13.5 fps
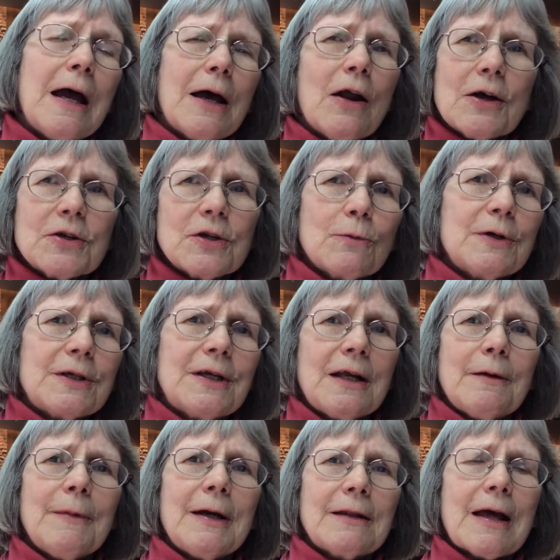and also would
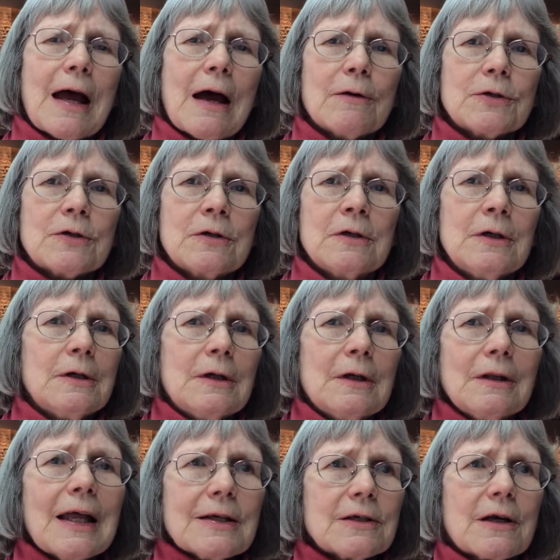tend to make the house
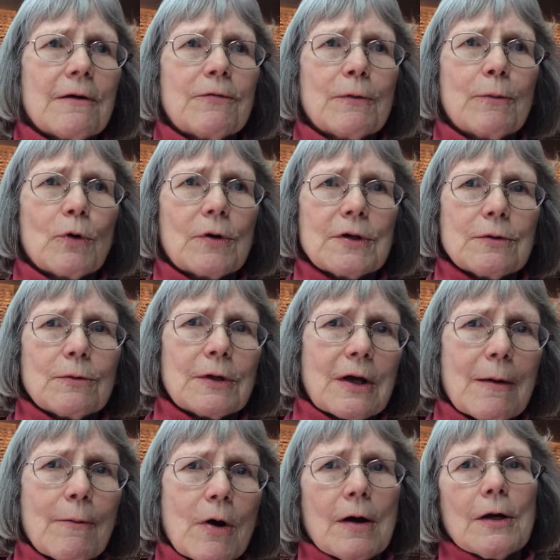less comfortable because it would
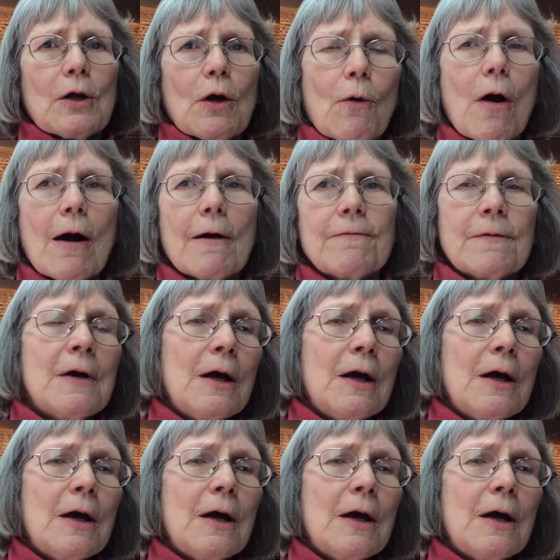come on and go off.